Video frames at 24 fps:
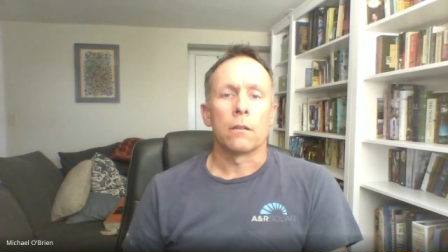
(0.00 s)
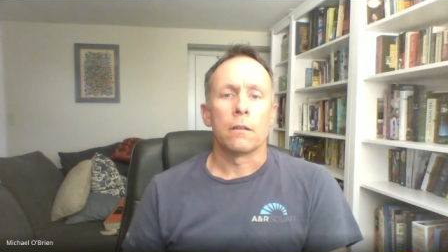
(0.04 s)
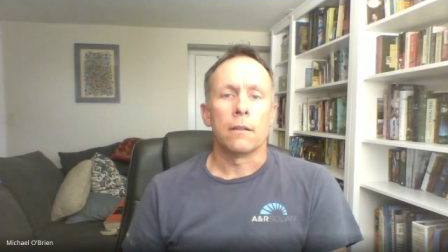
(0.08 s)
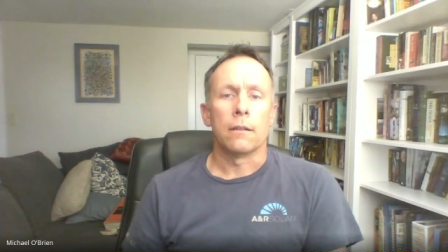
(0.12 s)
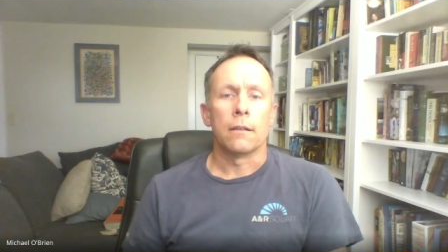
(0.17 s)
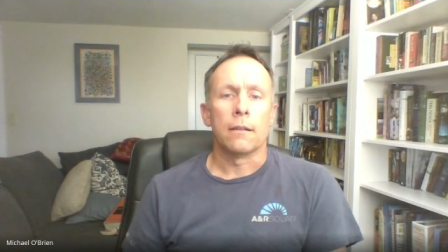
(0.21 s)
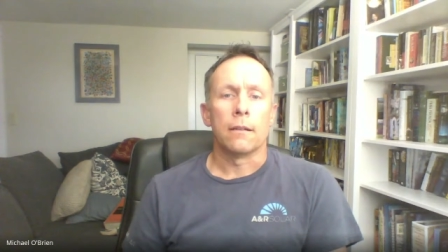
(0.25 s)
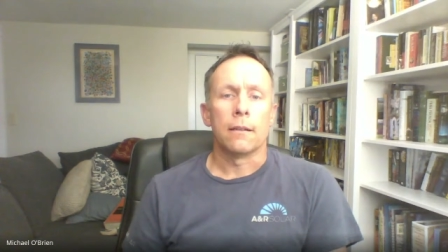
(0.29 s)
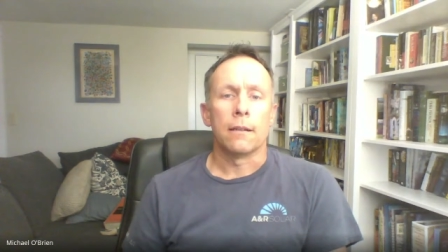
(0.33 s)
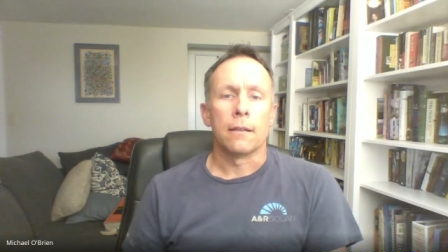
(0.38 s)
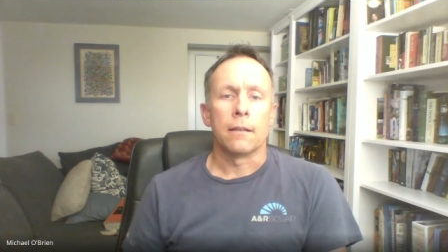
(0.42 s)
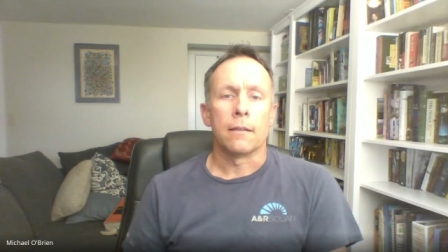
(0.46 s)

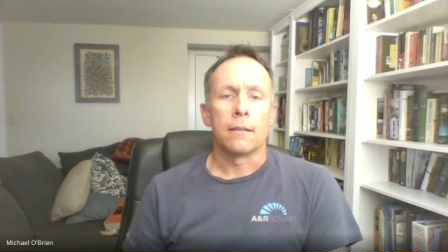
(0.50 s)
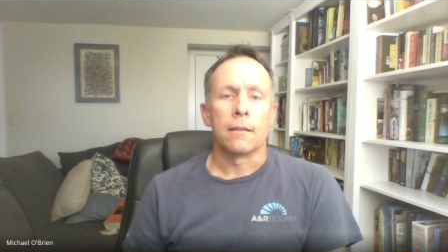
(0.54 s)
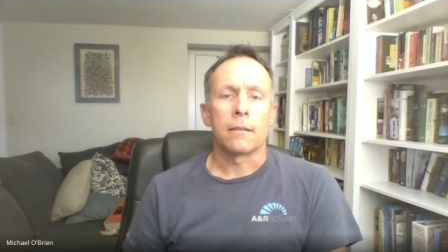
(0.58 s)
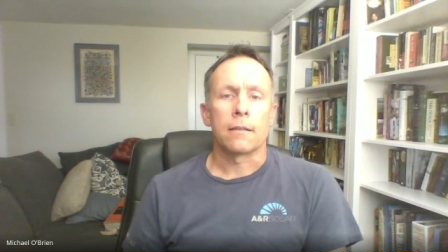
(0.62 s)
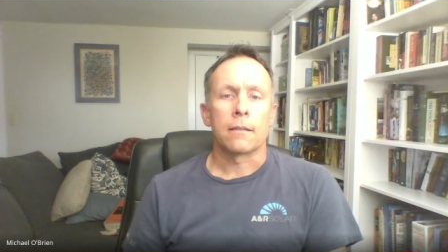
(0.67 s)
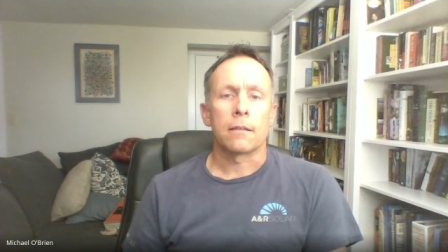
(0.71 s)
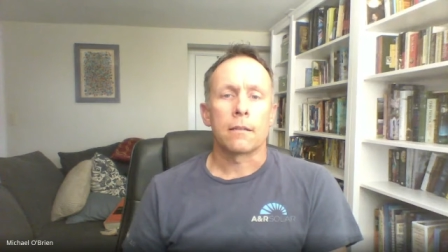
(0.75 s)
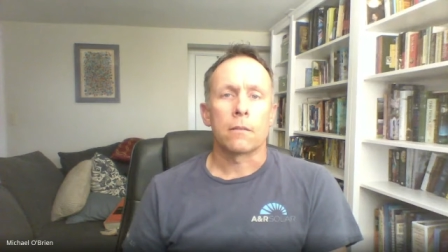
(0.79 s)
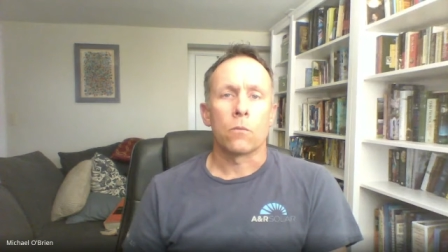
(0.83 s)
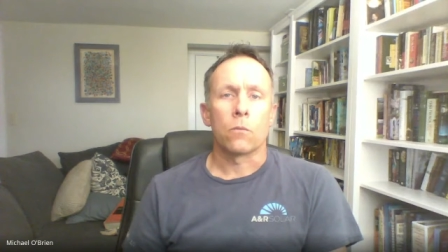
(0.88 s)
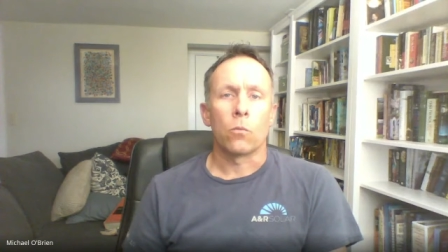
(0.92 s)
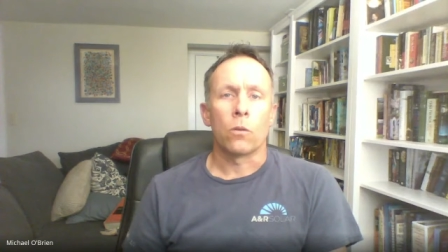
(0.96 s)
And
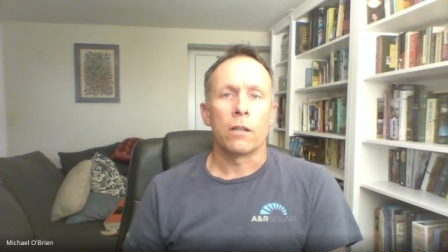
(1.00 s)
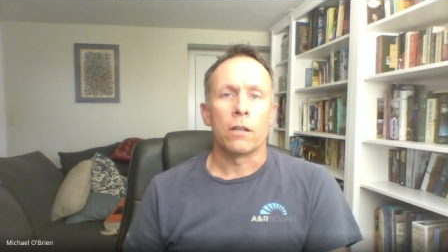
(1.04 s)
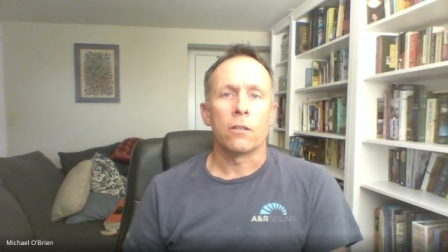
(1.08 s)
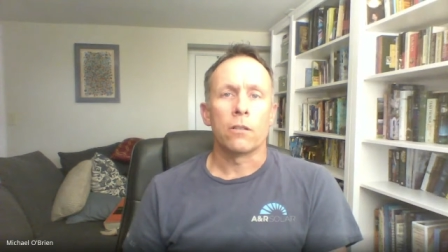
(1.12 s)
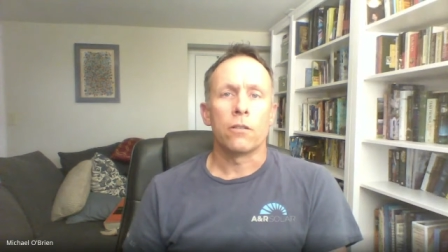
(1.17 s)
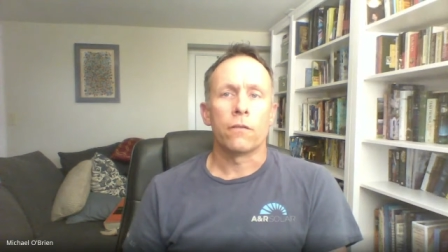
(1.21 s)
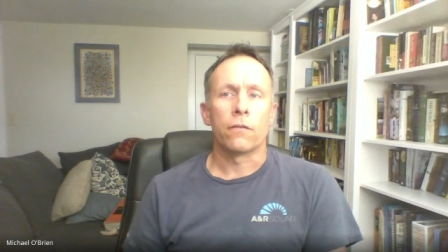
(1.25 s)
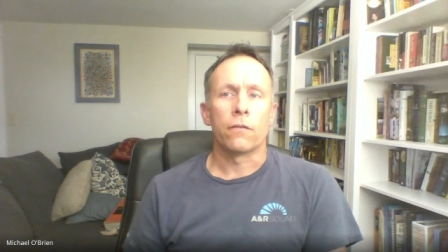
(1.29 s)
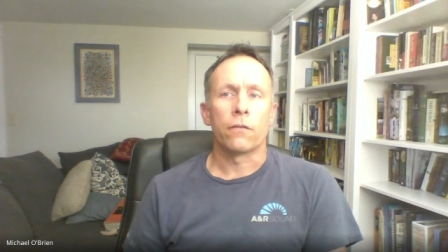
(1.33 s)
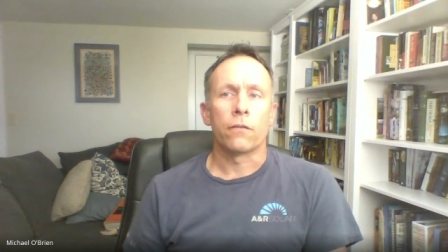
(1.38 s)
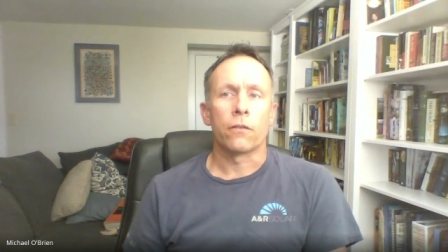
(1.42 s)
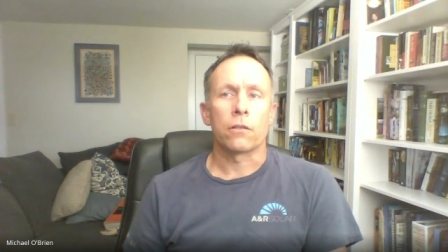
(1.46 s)
when did
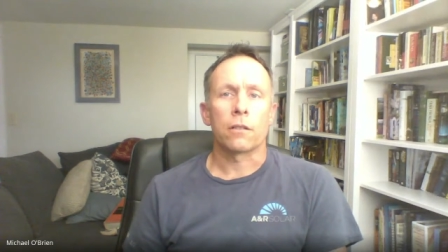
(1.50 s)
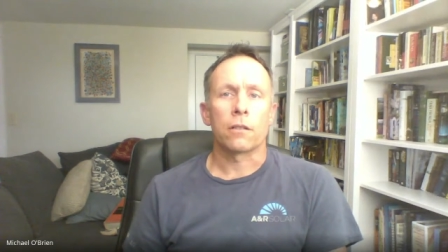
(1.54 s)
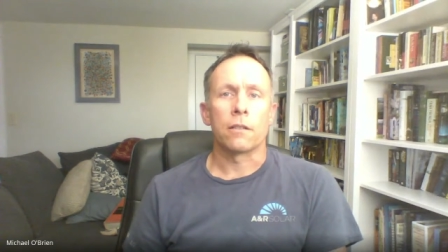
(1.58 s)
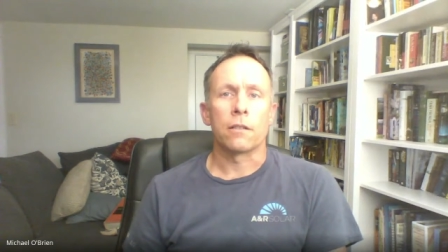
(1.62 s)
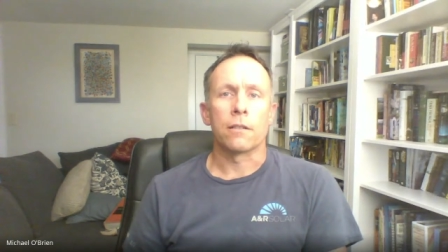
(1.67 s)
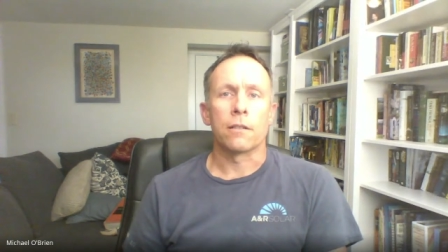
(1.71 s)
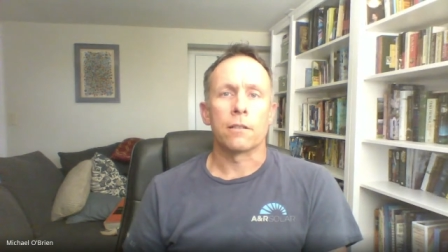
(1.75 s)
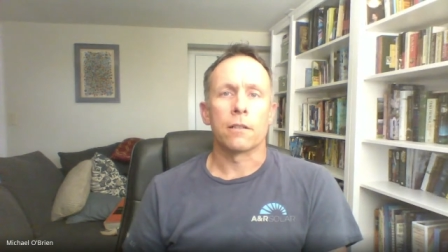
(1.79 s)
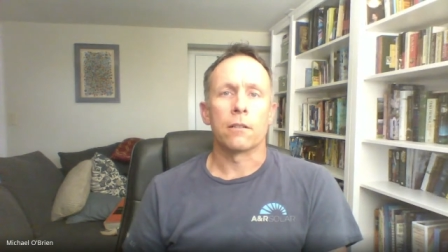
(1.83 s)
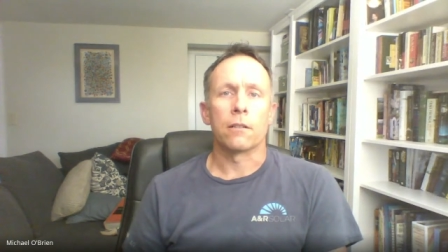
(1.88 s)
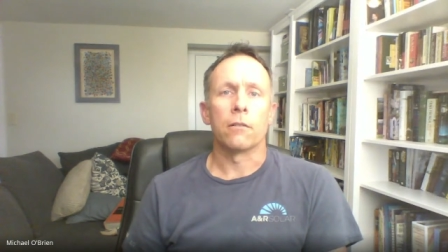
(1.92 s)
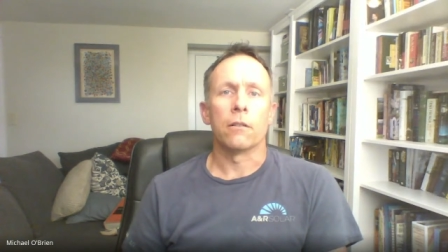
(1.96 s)
you first
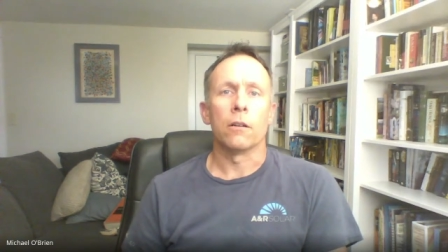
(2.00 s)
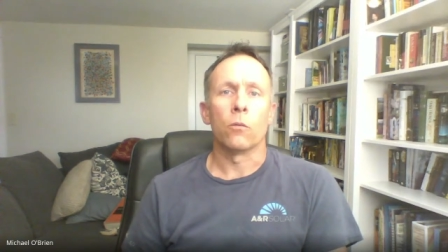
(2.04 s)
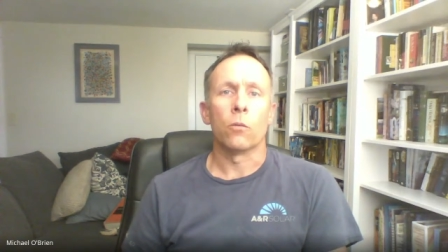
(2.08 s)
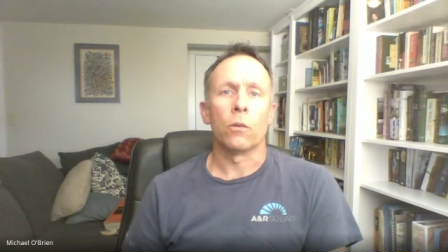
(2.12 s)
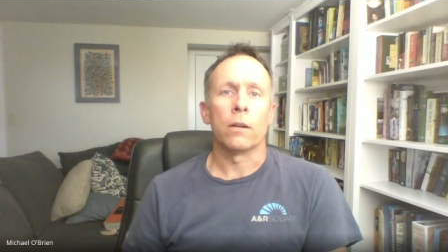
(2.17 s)
consider it?